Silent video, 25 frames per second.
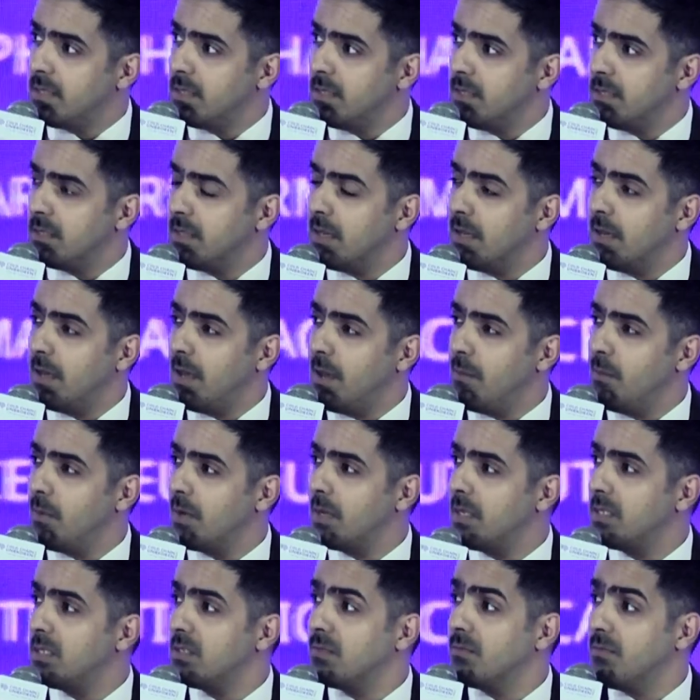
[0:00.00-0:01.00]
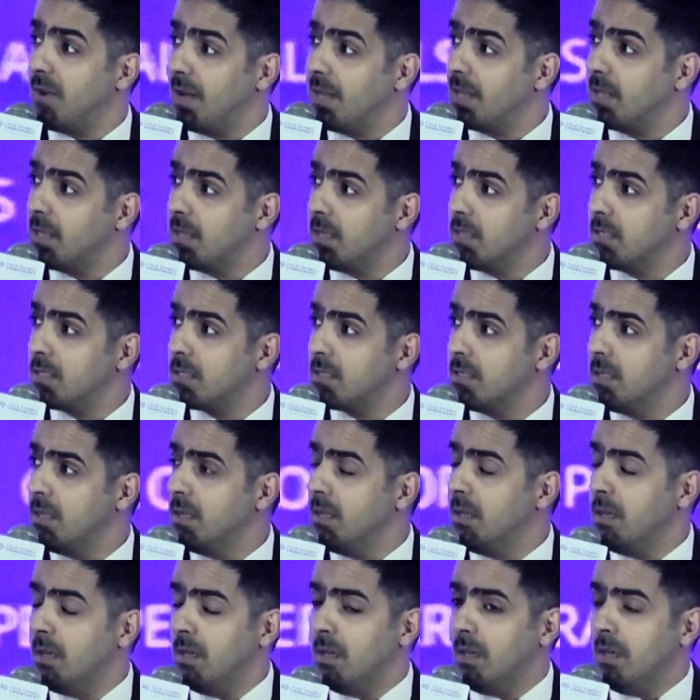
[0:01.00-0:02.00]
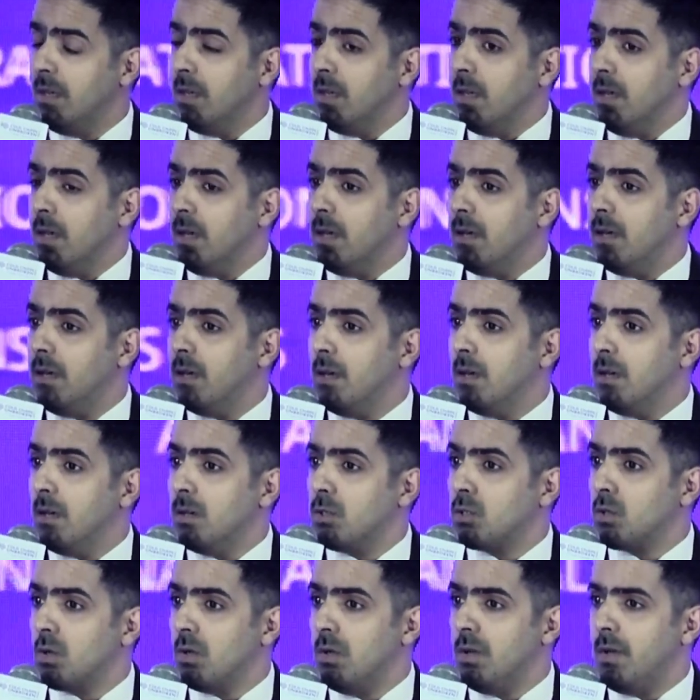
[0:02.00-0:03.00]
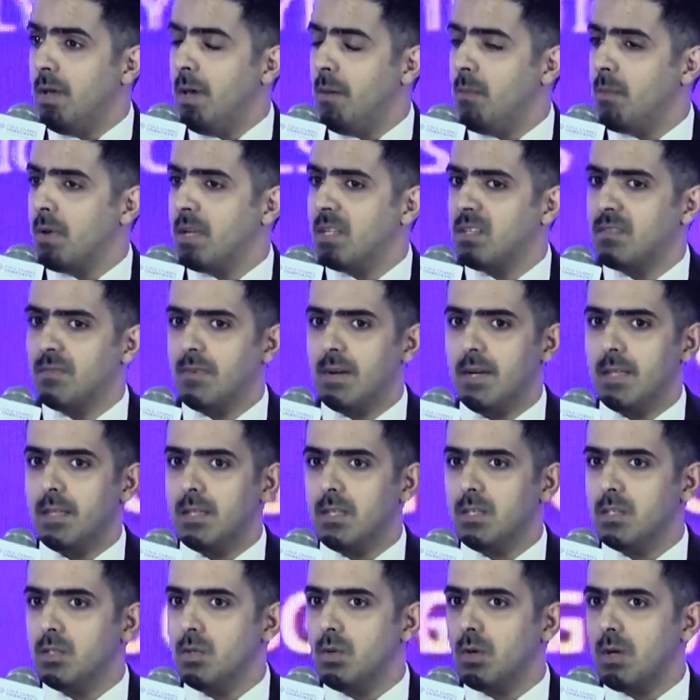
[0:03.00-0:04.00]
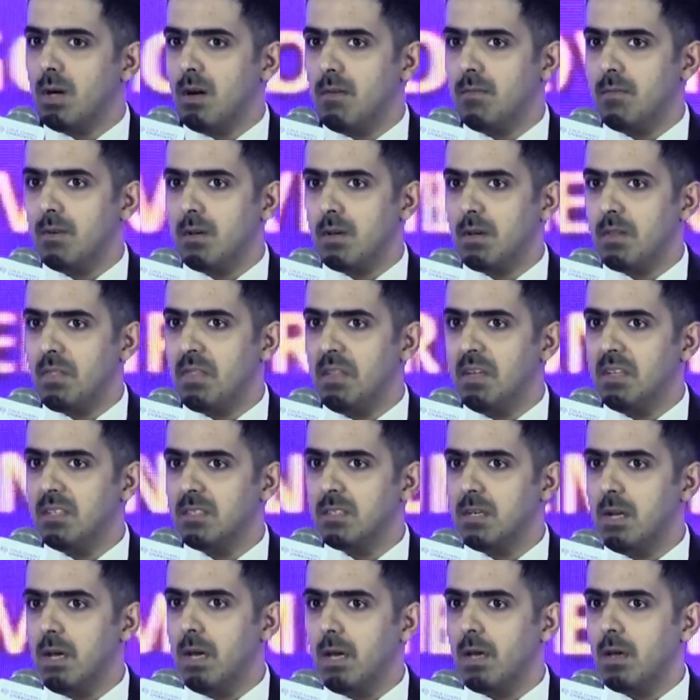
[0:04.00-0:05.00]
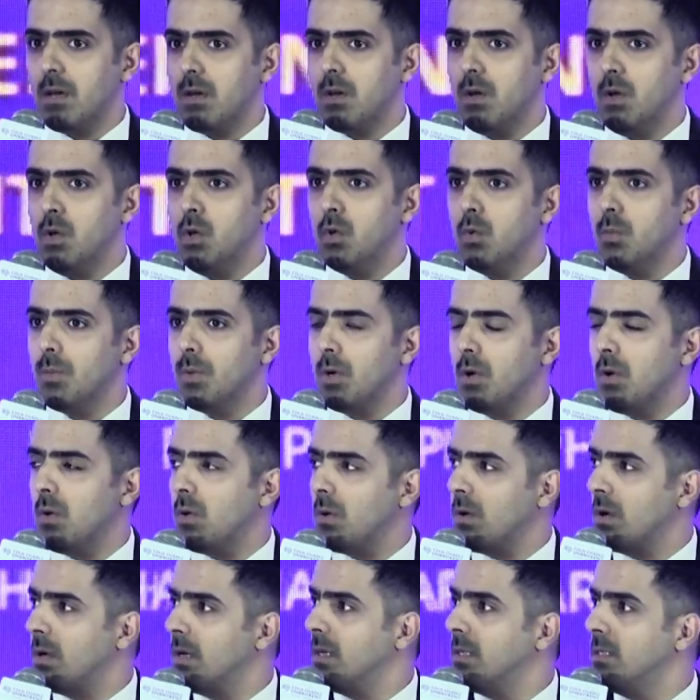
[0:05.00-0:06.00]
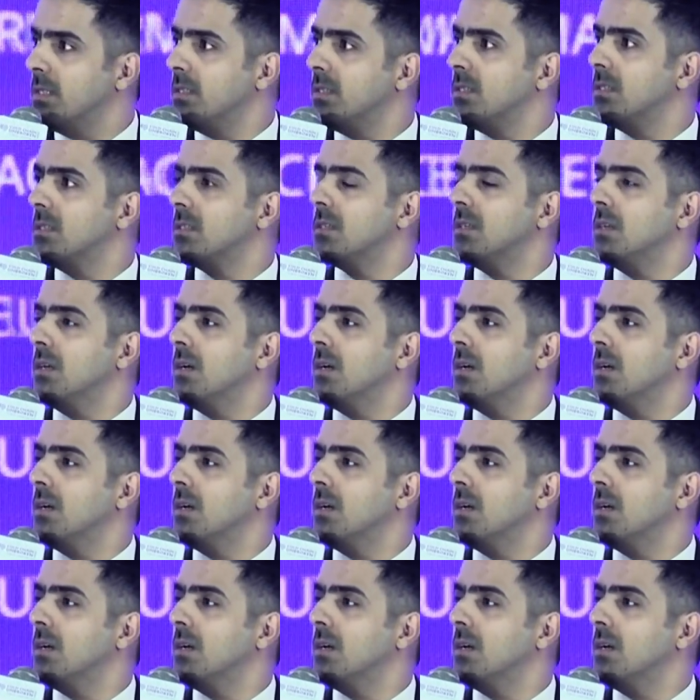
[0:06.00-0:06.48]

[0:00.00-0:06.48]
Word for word: who represented Emirates, uh, you couldn't have asked for more in terms of what could come out of it.